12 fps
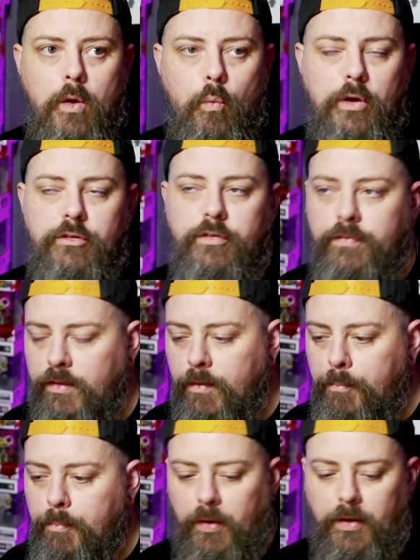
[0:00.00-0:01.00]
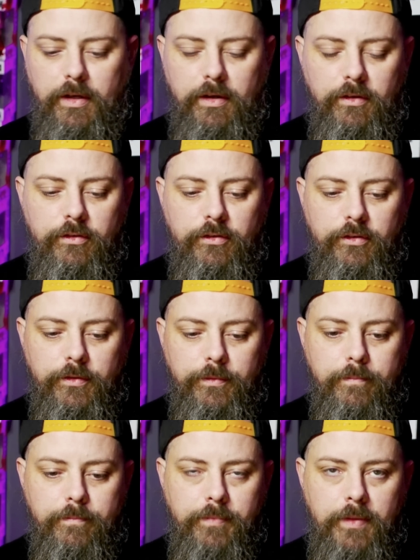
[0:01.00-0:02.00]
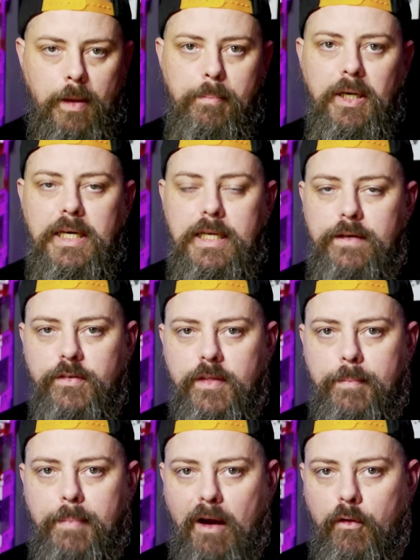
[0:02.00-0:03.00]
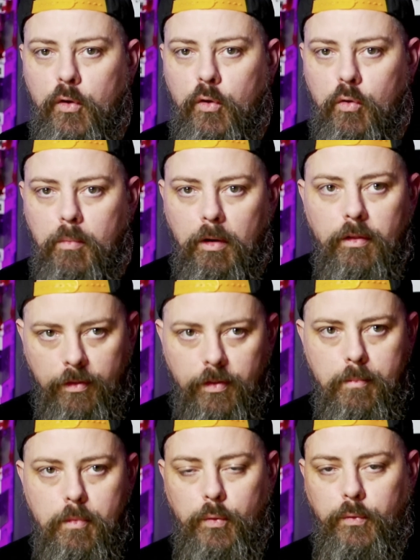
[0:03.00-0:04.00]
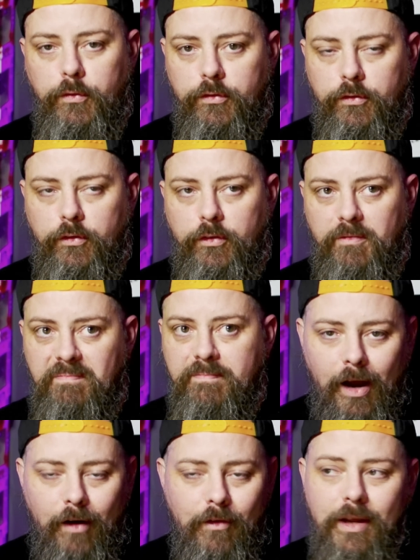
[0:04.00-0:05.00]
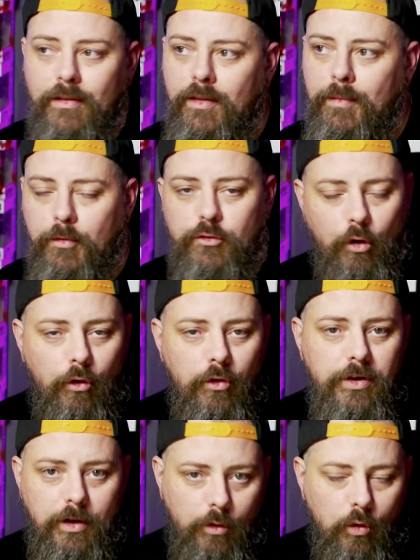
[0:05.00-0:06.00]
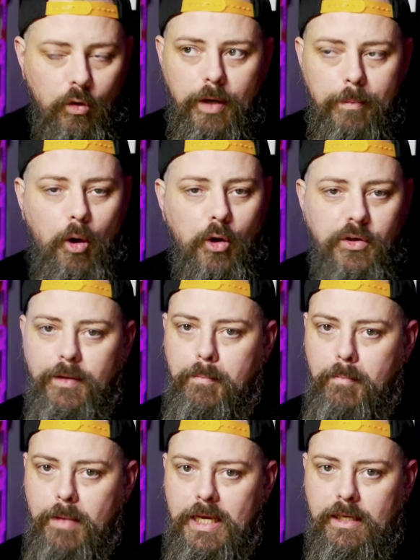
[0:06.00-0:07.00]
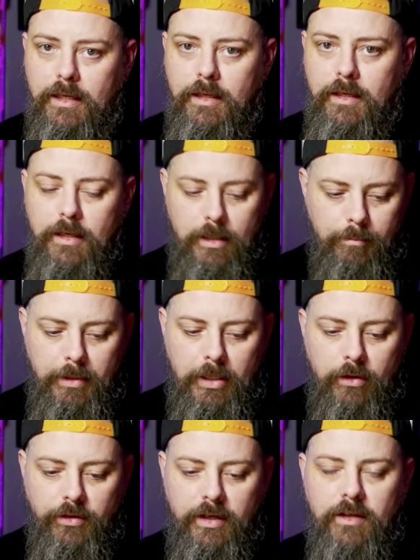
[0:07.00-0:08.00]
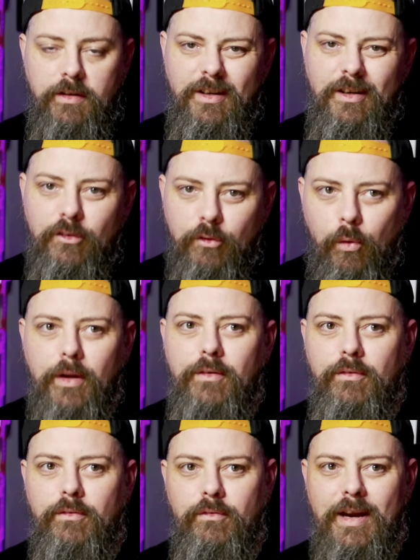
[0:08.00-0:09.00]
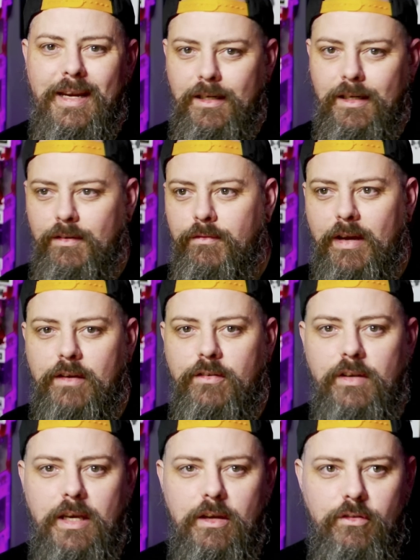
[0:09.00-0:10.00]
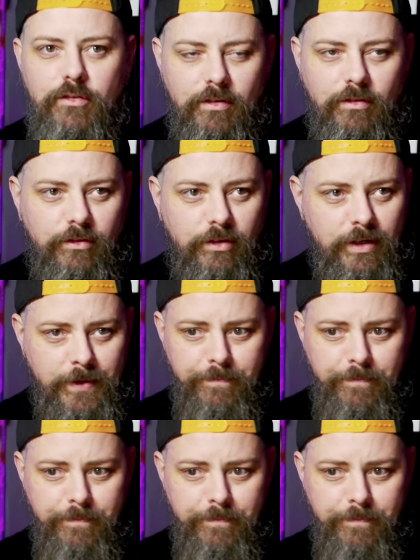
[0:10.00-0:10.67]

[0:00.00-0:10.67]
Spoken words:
which of the debunkers believes in the paranormal the most, I reckon the majority are all going to point at me, because I conduct quite regular investigations.